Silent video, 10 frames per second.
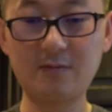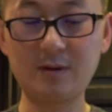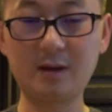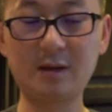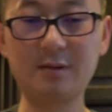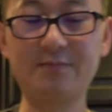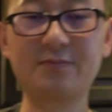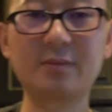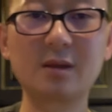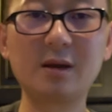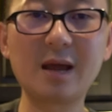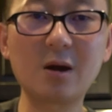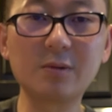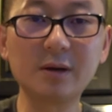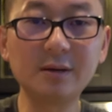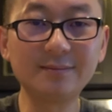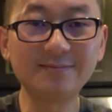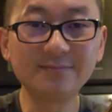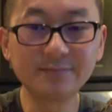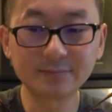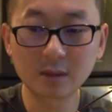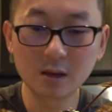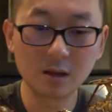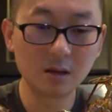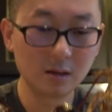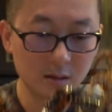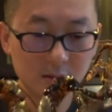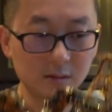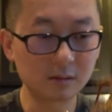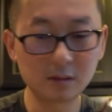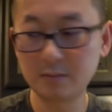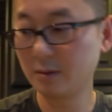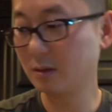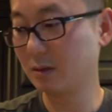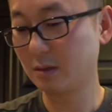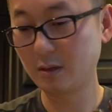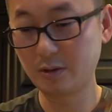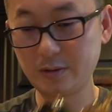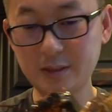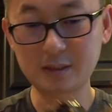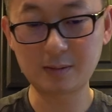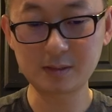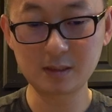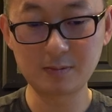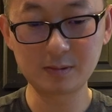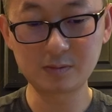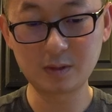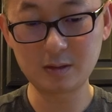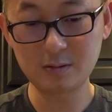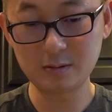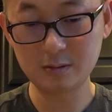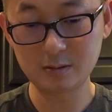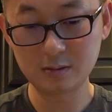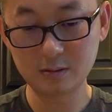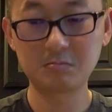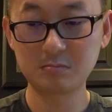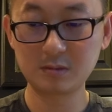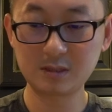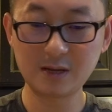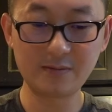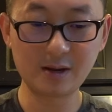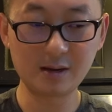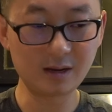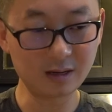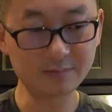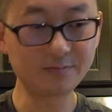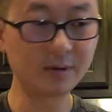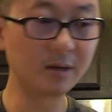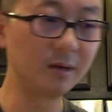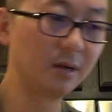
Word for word: for like an hour. So we're gonna grill this lobster up as well. seven ninety-nine, pretty good